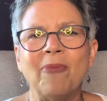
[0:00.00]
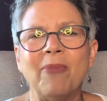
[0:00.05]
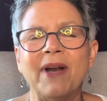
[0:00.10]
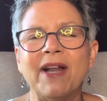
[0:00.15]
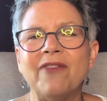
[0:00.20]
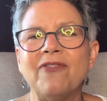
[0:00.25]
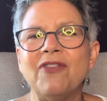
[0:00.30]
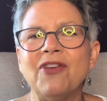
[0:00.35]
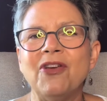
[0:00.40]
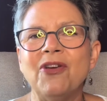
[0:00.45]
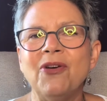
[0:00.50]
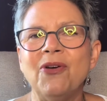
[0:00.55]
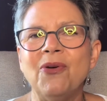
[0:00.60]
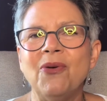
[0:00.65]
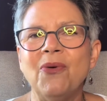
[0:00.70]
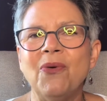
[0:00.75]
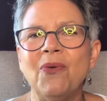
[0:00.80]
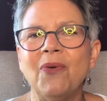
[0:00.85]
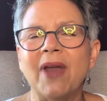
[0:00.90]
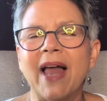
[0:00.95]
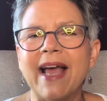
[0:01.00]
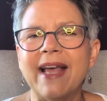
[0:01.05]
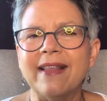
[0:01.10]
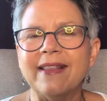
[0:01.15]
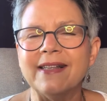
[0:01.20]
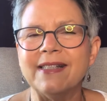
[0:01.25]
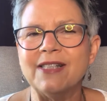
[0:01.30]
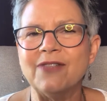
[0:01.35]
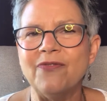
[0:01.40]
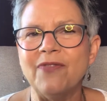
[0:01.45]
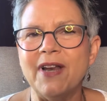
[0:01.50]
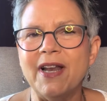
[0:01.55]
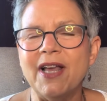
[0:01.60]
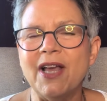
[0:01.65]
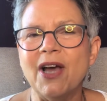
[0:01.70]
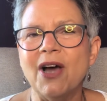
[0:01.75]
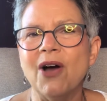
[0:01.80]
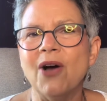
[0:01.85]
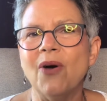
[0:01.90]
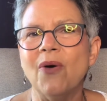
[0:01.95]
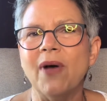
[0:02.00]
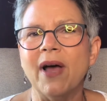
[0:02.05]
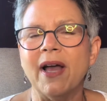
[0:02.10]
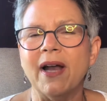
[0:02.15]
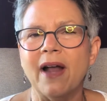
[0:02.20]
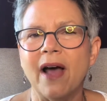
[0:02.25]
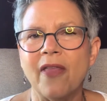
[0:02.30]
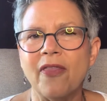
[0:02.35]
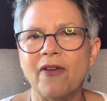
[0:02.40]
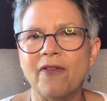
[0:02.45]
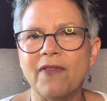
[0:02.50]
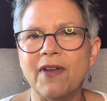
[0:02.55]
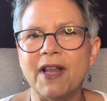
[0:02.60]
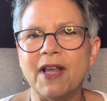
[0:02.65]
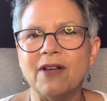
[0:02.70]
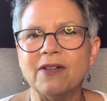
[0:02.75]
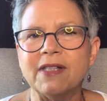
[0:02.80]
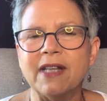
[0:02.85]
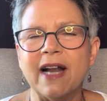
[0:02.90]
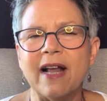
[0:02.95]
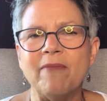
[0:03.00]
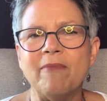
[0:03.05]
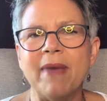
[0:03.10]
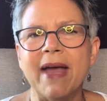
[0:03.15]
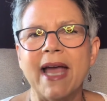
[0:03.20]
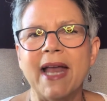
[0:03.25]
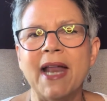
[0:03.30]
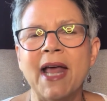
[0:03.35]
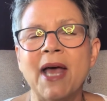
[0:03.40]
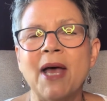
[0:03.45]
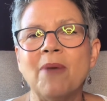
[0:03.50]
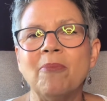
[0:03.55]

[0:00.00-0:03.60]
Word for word: but if you like this video and other videos that I've made,